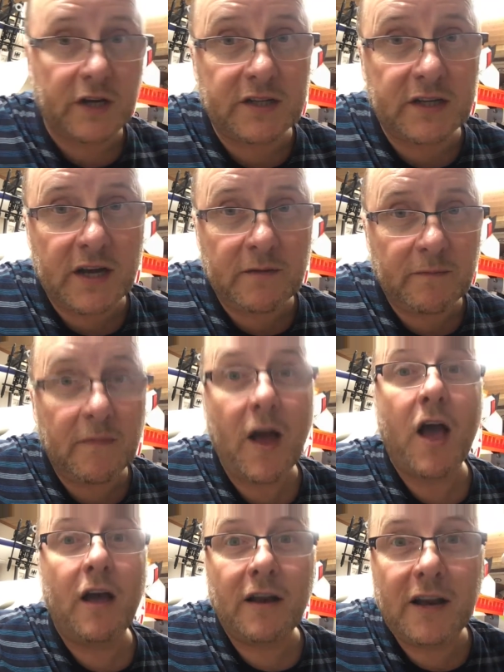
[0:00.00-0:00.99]
I say?
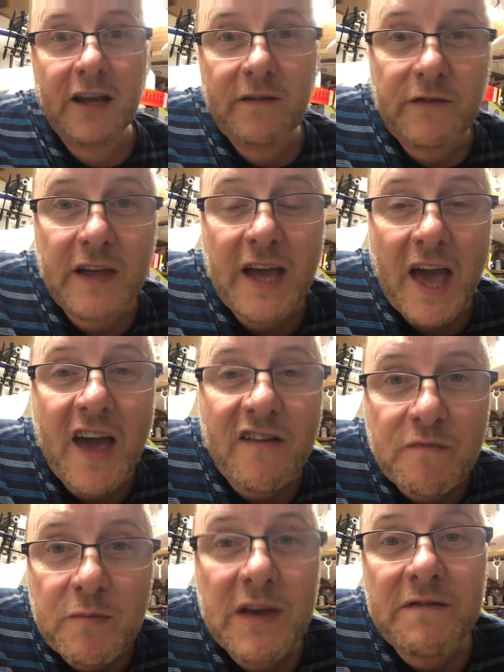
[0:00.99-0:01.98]
Leave the
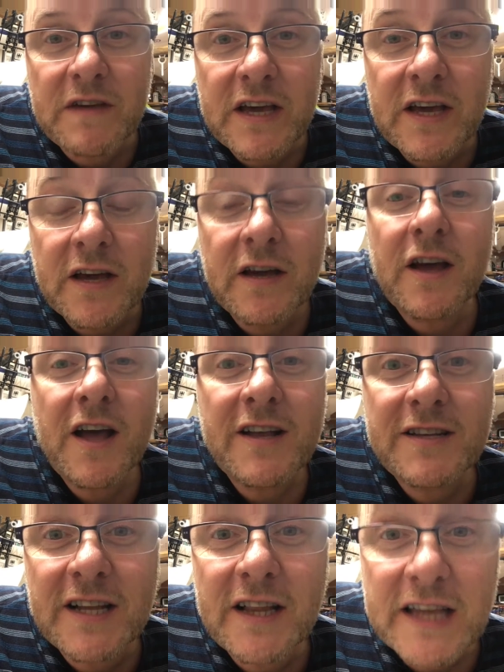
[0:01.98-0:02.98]
FPV
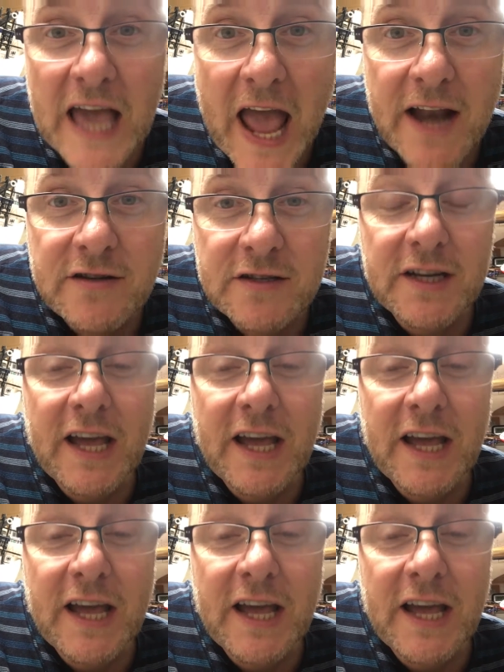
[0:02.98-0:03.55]
till the end.